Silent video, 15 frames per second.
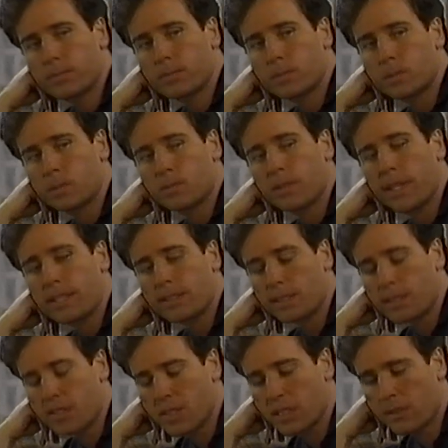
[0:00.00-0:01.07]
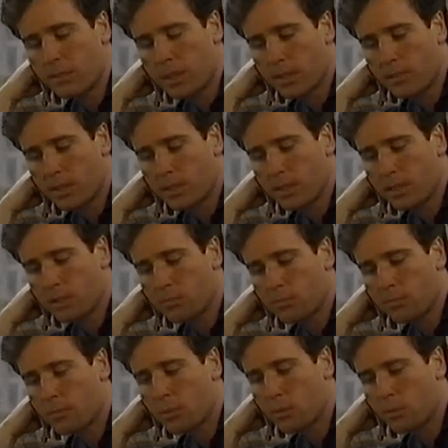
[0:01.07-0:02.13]
The fact that considering everything you
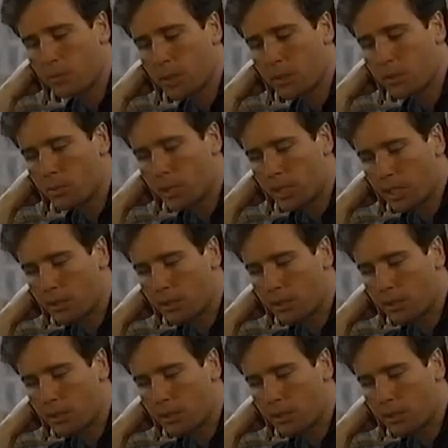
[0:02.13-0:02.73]
two have been through together,